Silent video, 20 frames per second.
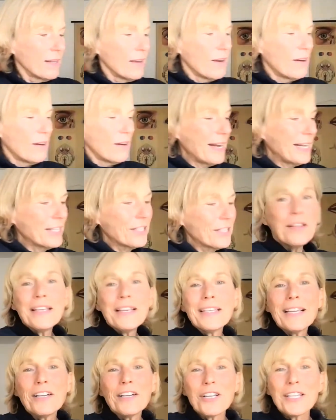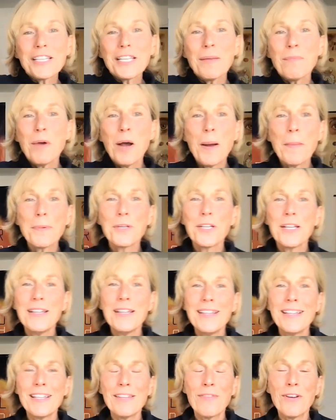All right, so these are just some
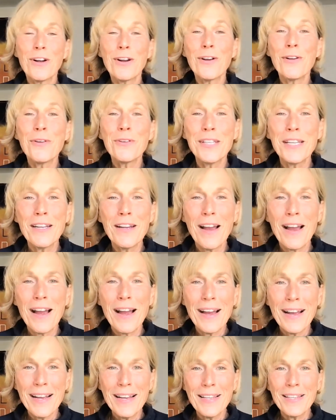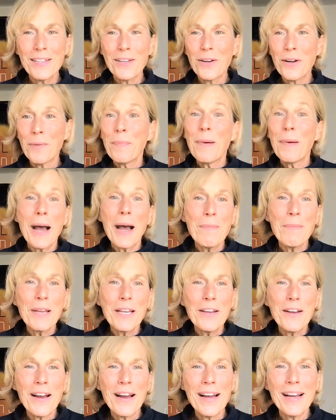options for closing your eyes or palming
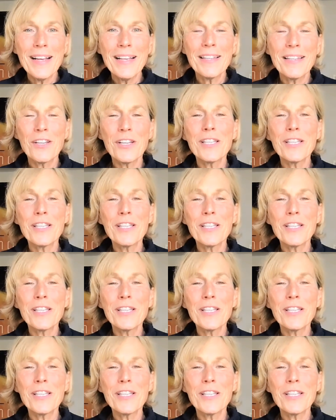your eyes,